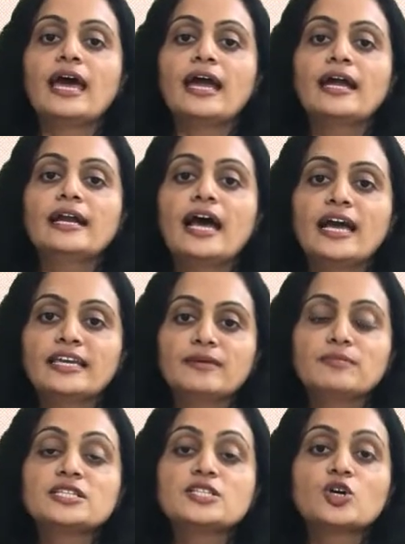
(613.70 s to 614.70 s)
and
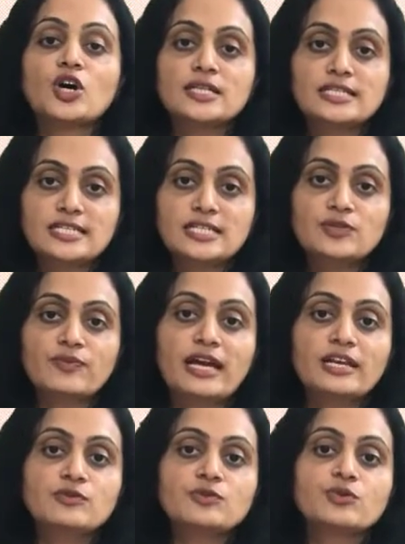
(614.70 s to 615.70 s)
Im is the constant
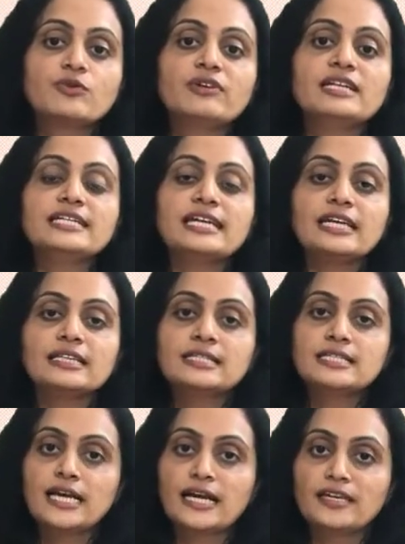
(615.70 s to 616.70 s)
value, so we'll take
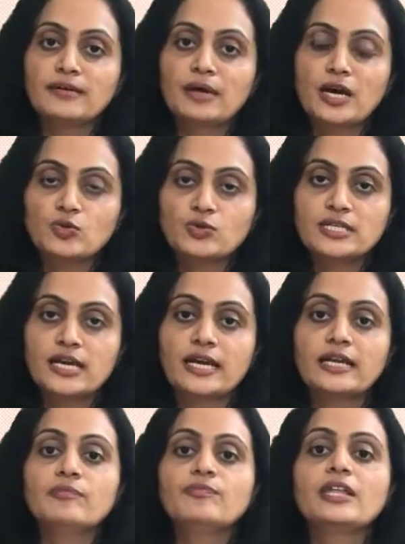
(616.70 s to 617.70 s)
this Im outside.